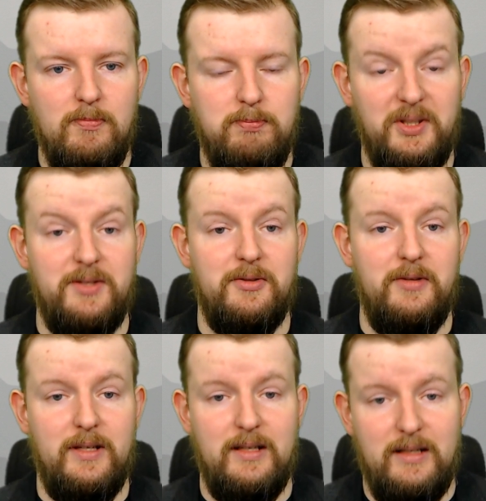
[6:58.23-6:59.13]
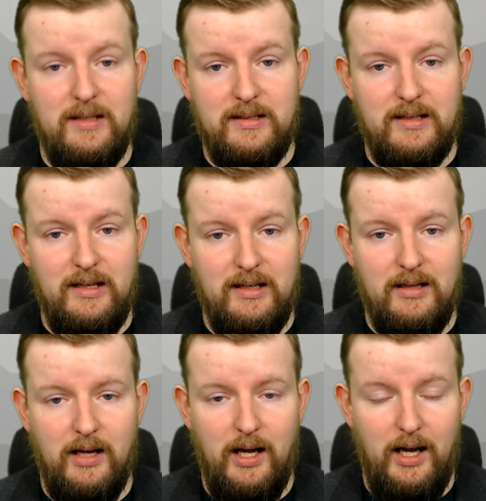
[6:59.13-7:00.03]
Blizzard is
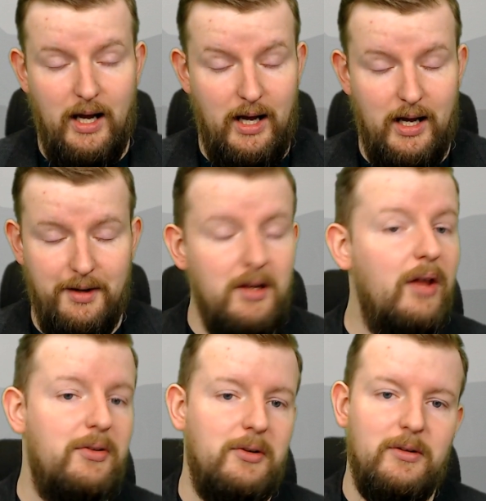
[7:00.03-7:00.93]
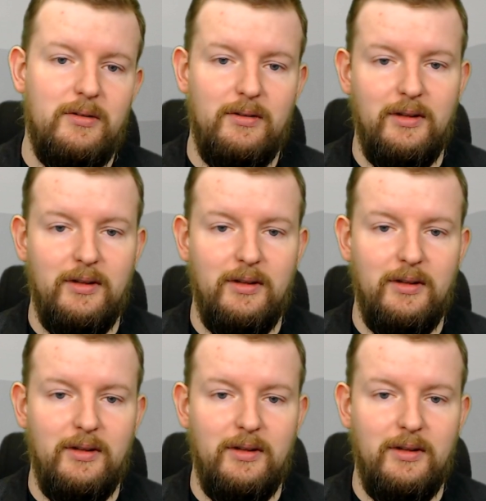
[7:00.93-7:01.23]
in another